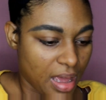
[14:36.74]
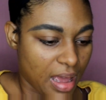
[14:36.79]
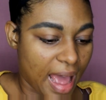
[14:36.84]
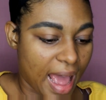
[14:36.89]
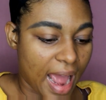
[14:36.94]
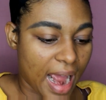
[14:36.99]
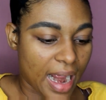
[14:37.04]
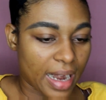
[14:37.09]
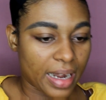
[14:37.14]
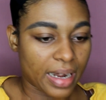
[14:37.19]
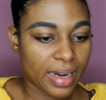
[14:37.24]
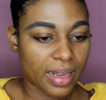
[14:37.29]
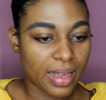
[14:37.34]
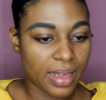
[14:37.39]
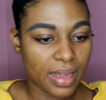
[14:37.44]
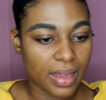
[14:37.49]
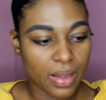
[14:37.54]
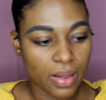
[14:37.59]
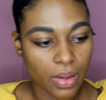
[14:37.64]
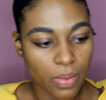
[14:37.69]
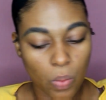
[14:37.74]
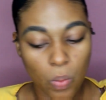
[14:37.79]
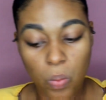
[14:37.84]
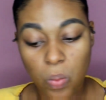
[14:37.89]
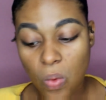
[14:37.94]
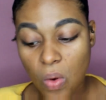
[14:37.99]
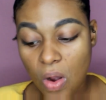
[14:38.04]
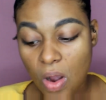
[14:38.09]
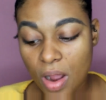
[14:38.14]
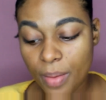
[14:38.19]
And
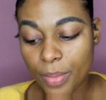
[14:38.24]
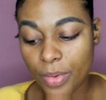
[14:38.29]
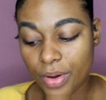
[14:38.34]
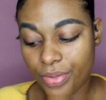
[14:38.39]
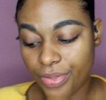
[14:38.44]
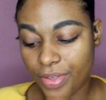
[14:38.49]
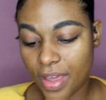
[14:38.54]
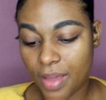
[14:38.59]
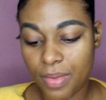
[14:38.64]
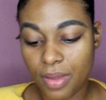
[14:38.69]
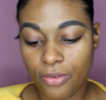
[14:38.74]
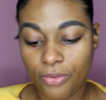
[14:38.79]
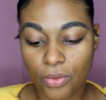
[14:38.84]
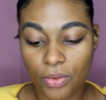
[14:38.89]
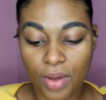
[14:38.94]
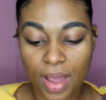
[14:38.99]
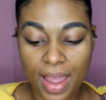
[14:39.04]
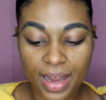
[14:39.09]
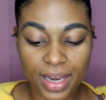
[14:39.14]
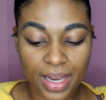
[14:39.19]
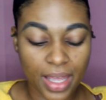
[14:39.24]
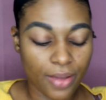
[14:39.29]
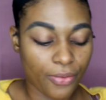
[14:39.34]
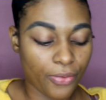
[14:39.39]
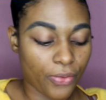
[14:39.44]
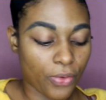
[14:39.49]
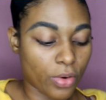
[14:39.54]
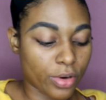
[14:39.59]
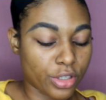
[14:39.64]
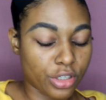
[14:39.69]
one more thing before I leave
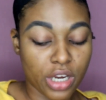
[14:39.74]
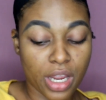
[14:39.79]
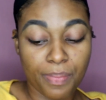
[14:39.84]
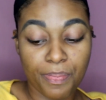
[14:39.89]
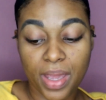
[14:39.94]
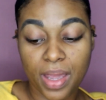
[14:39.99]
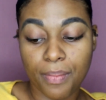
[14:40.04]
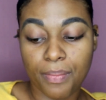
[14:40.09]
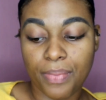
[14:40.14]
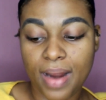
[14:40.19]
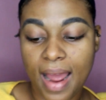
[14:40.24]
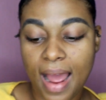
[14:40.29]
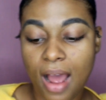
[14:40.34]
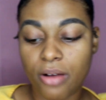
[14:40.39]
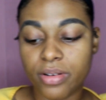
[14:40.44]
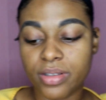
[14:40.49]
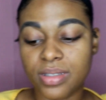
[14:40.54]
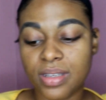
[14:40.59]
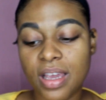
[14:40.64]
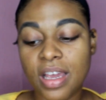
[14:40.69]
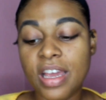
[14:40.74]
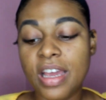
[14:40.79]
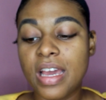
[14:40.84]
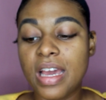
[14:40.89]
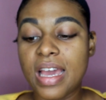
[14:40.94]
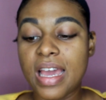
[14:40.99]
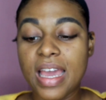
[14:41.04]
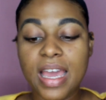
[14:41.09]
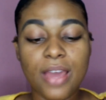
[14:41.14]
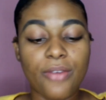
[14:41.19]
for shaping brows,
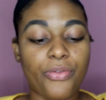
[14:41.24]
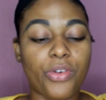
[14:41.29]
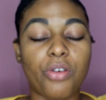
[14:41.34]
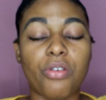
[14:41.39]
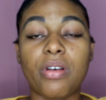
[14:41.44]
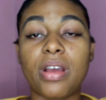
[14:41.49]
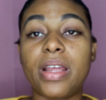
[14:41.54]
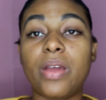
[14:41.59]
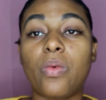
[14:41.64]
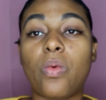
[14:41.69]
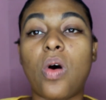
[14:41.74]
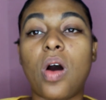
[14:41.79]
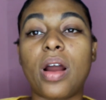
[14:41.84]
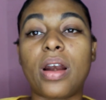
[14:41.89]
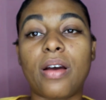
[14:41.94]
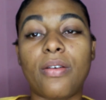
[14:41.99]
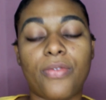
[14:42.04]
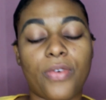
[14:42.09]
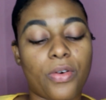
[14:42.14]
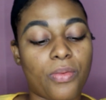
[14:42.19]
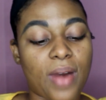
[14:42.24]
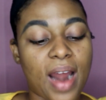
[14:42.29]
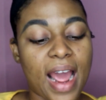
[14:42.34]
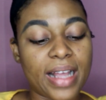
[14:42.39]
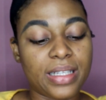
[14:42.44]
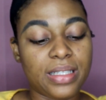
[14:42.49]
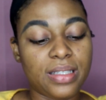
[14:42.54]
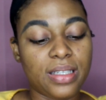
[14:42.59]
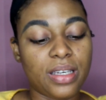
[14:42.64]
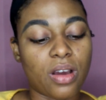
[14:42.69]
if you really want a
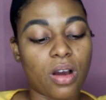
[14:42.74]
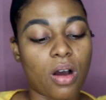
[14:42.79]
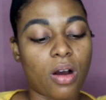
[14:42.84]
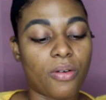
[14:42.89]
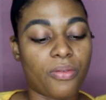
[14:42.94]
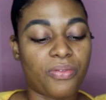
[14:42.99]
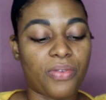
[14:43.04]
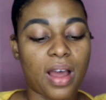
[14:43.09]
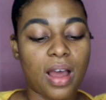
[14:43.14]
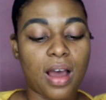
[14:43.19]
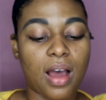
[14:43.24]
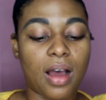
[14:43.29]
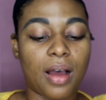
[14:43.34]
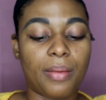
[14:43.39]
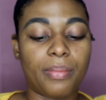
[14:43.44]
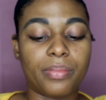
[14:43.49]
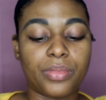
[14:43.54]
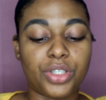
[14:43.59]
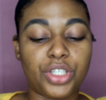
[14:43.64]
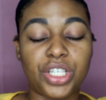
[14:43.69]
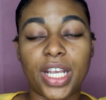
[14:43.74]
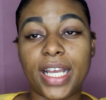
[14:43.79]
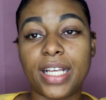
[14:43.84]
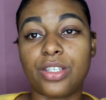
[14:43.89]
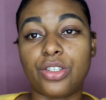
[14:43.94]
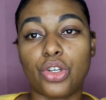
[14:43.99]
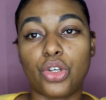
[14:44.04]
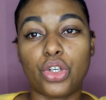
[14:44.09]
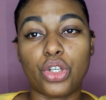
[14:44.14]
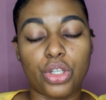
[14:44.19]
variety of shades
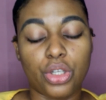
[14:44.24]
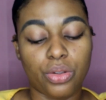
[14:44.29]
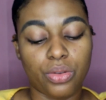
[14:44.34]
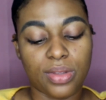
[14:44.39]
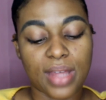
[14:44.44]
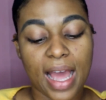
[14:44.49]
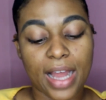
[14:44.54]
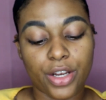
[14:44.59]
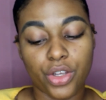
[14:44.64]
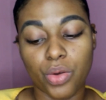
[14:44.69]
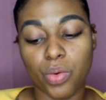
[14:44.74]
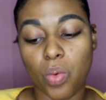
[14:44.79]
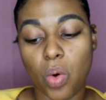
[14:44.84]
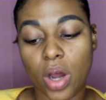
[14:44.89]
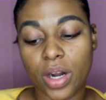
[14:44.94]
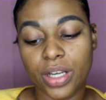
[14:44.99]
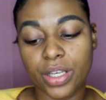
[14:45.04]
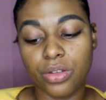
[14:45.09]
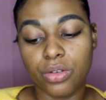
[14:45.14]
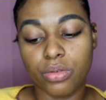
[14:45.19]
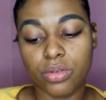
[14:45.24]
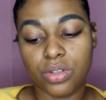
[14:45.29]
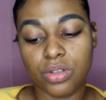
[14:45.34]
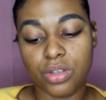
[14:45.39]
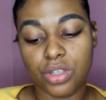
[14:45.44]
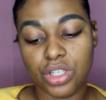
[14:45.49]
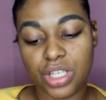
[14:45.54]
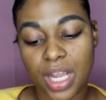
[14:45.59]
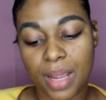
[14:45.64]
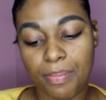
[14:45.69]
that you want to use to
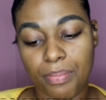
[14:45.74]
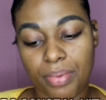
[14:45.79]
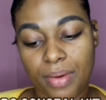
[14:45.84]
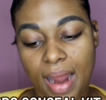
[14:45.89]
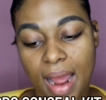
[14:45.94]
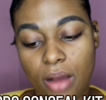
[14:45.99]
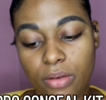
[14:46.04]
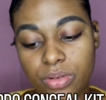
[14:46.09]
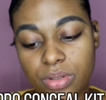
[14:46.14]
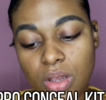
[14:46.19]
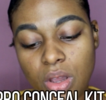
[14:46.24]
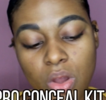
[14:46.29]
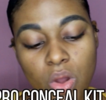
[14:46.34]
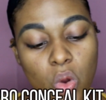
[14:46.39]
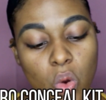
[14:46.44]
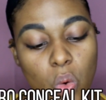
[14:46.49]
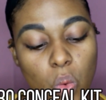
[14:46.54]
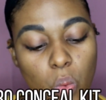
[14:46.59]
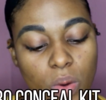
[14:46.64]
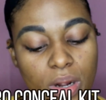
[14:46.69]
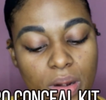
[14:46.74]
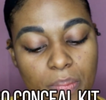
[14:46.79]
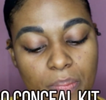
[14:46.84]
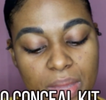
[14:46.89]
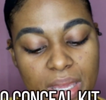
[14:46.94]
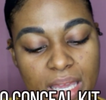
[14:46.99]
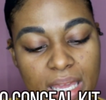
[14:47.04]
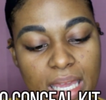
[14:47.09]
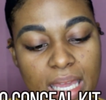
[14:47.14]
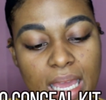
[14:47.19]
shape brows, would
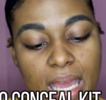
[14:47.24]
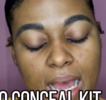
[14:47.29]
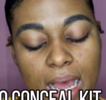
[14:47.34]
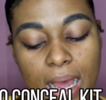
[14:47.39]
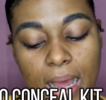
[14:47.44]
be